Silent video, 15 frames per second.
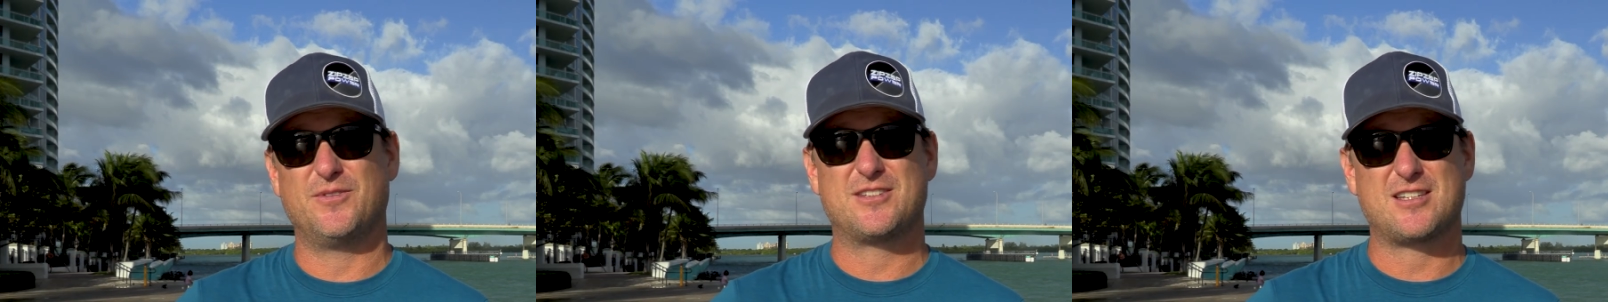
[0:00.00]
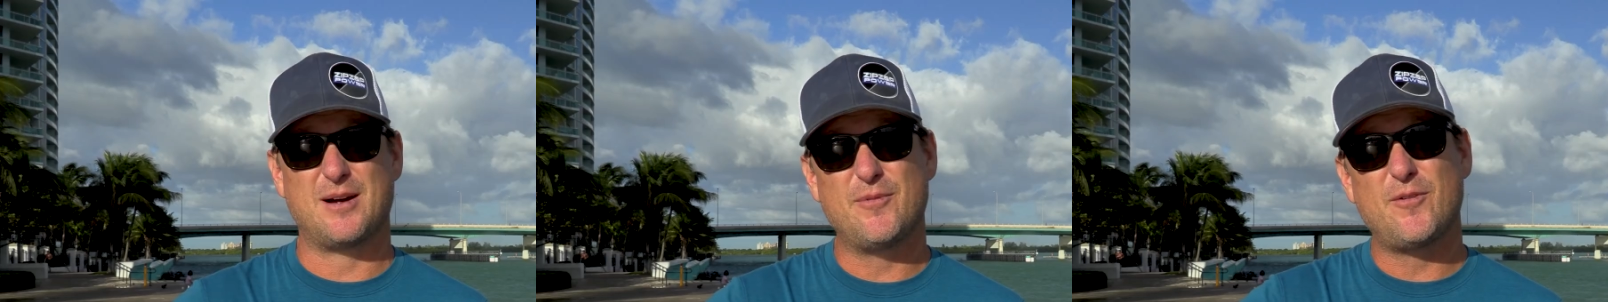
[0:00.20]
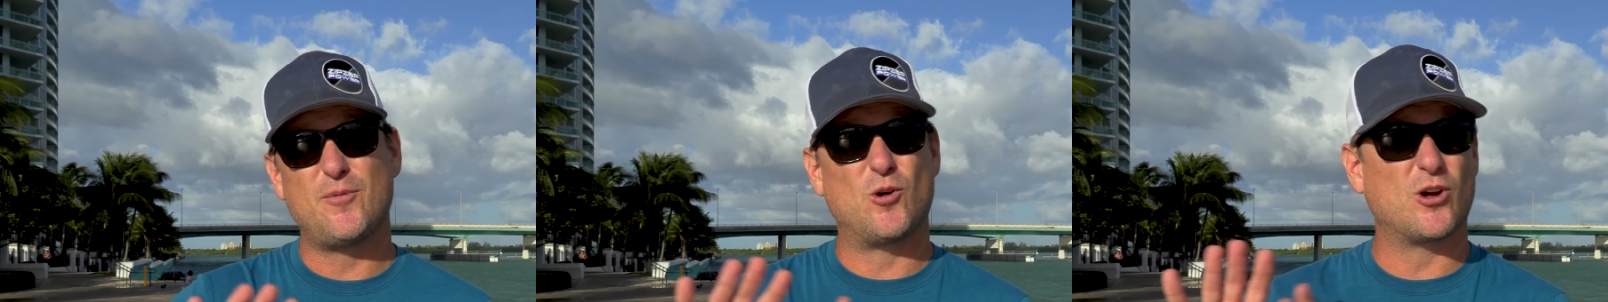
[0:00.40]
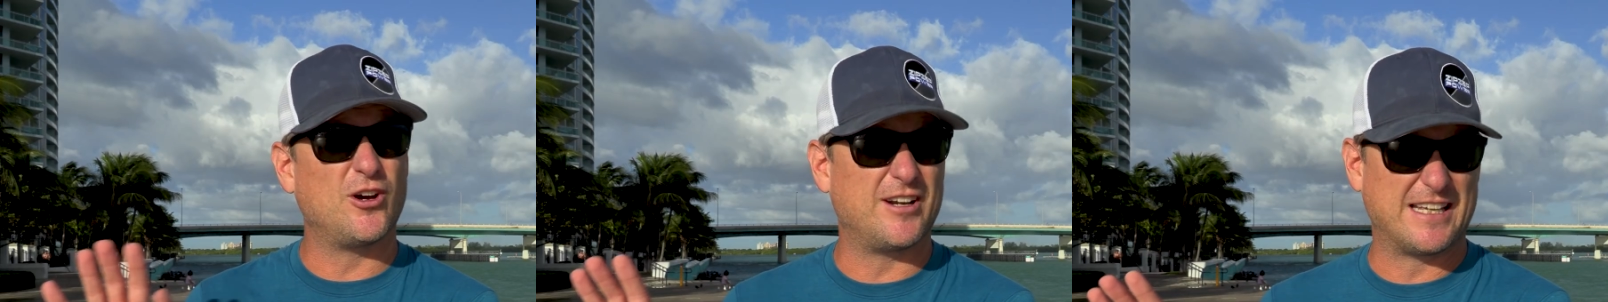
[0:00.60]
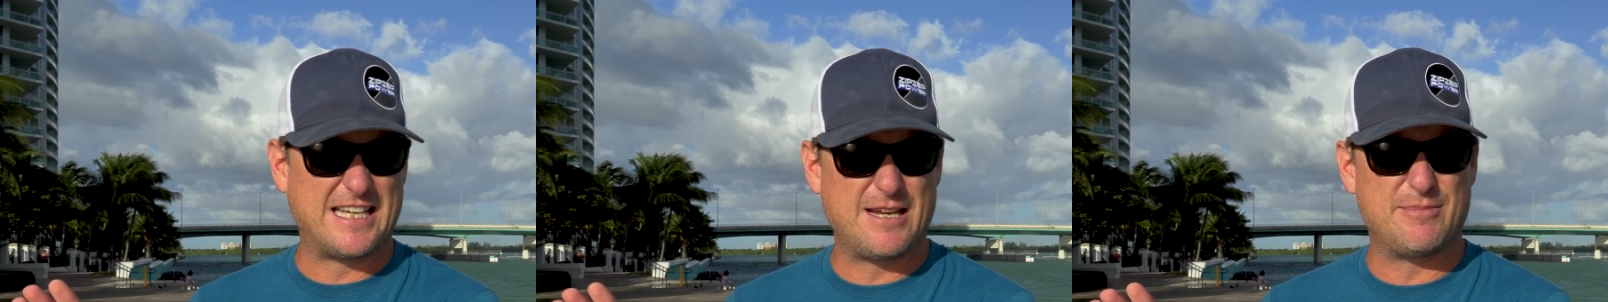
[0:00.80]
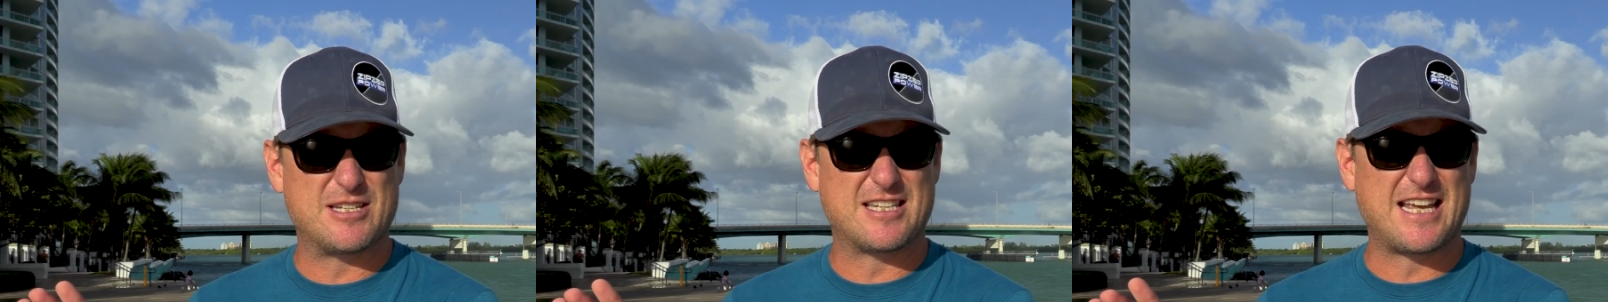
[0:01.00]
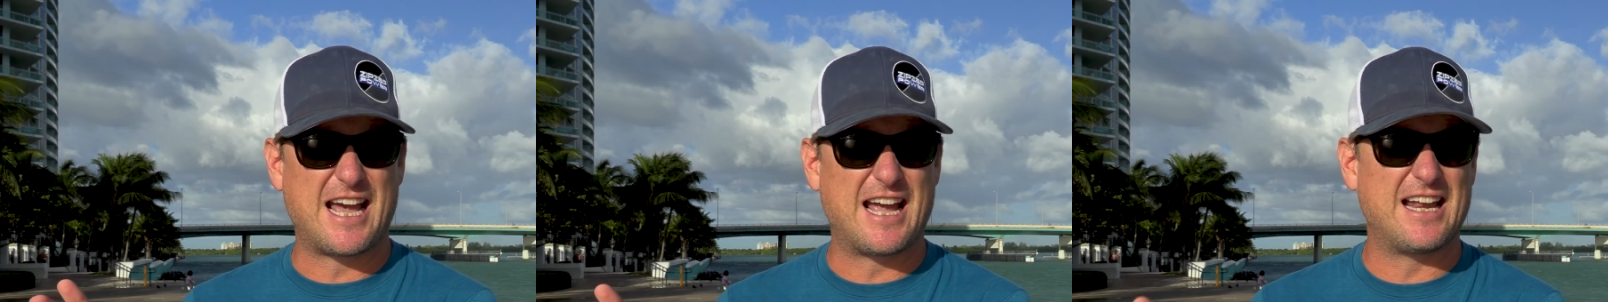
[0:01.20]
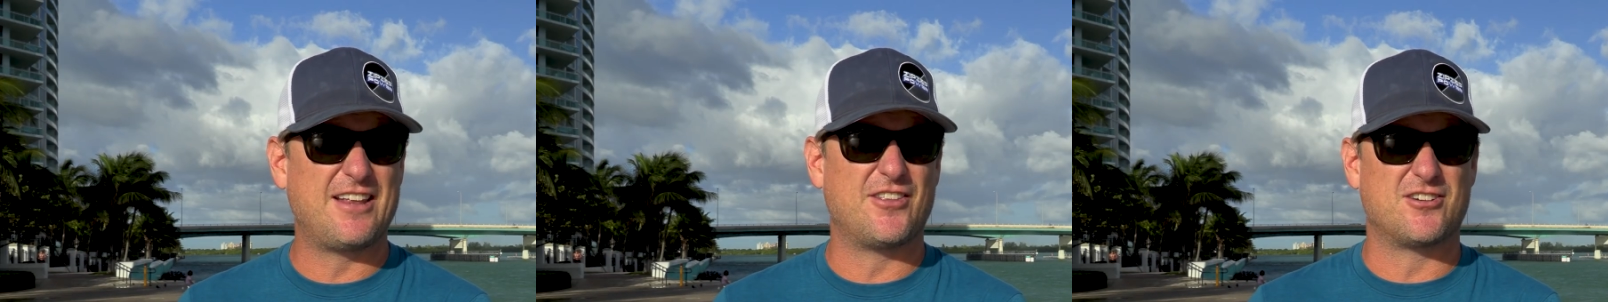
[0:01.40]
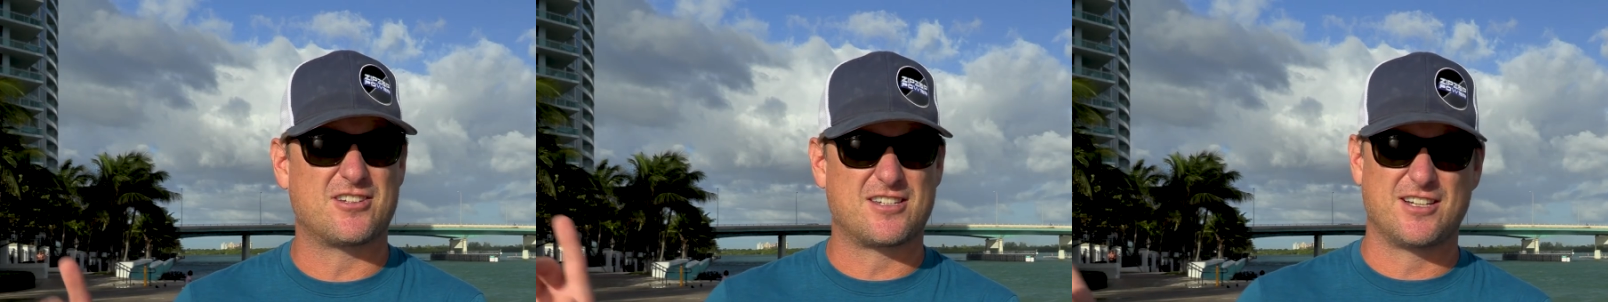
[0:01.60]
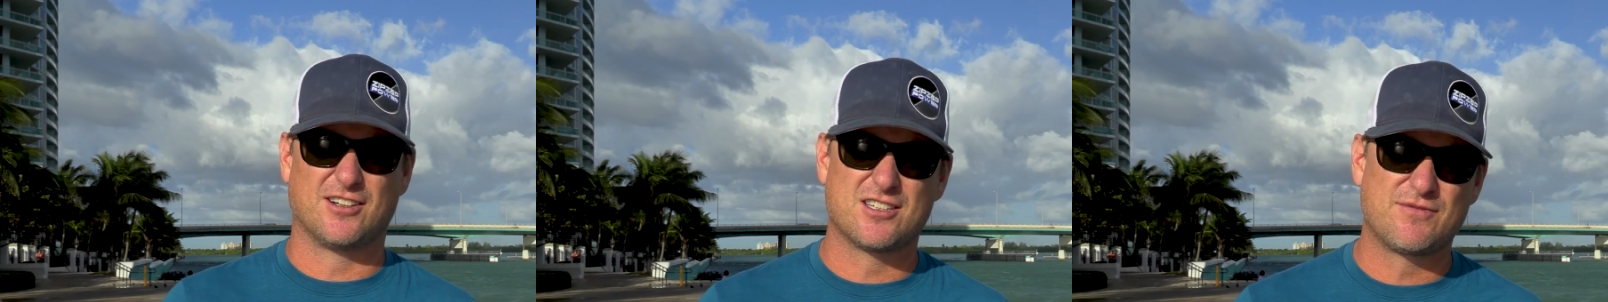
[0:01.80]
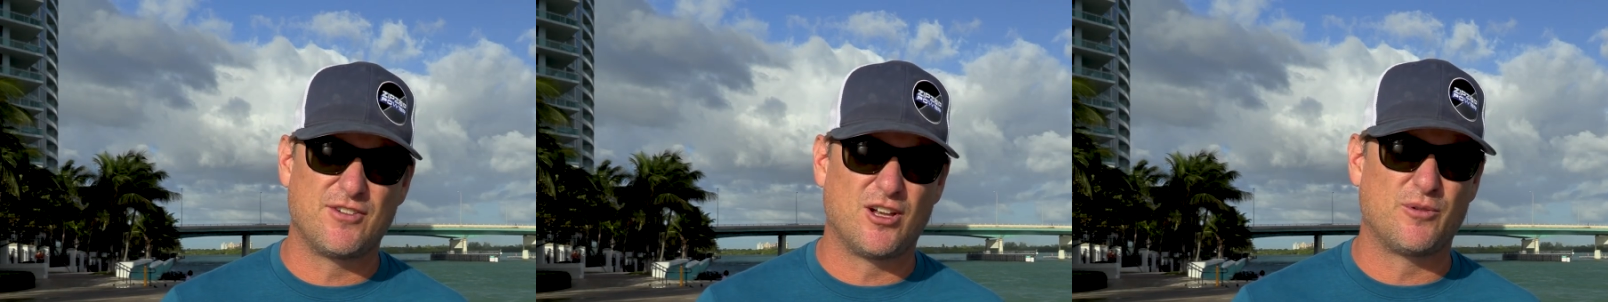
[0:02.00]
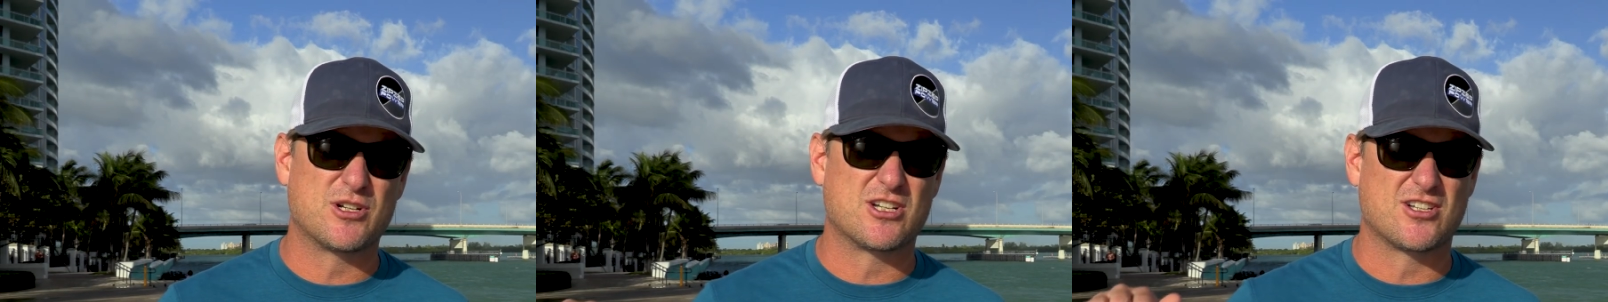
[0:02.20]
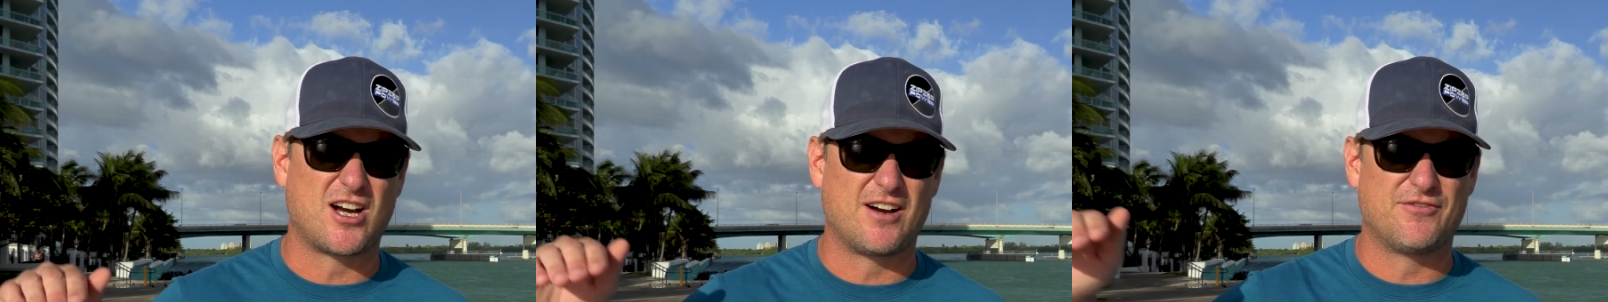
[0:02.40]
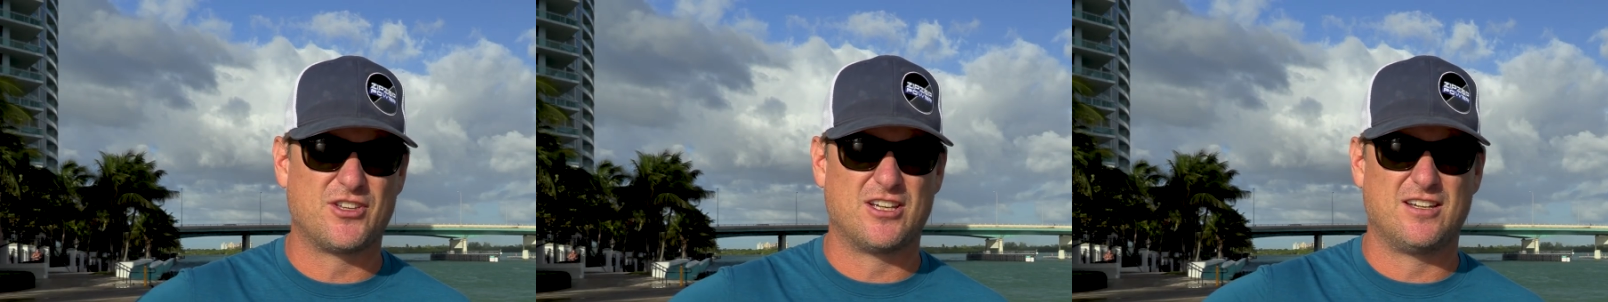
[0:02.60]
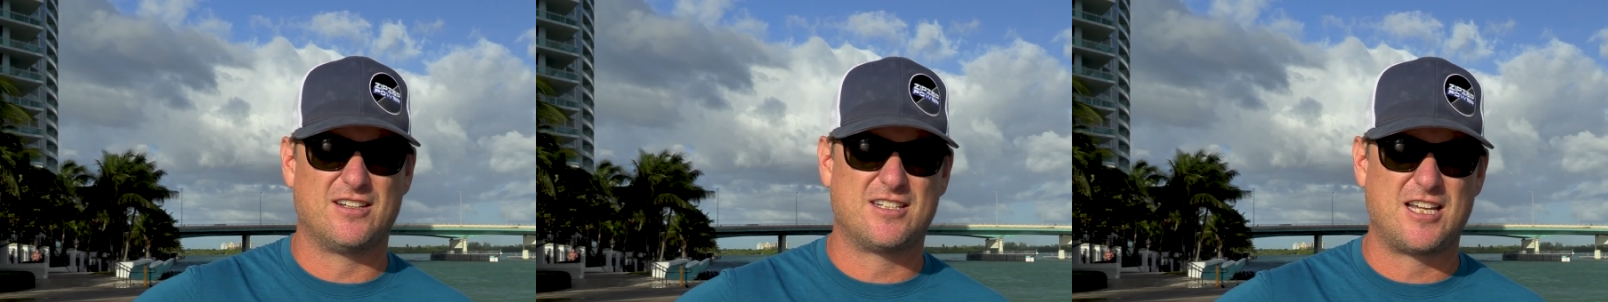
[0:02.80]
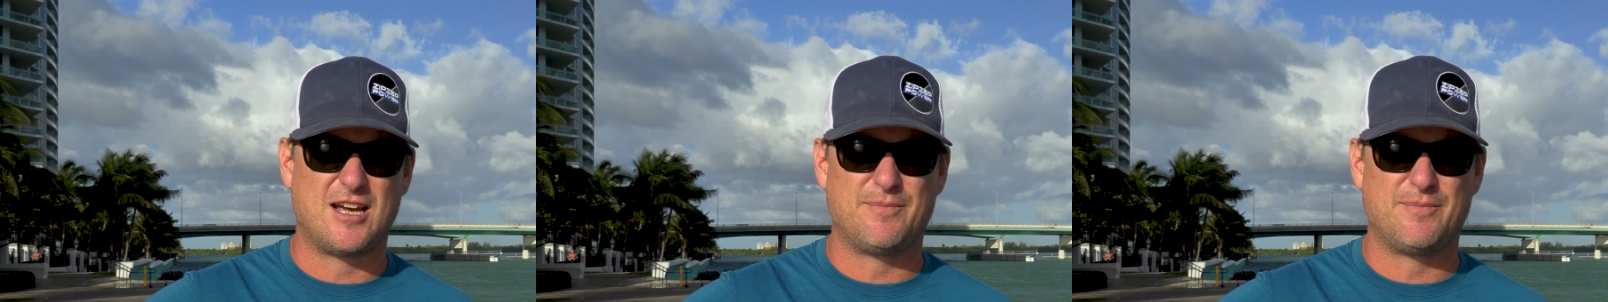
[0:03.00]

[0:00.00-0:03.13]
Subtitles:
some of them will go to Key Biscayne, and there's Stiltsville, which is off the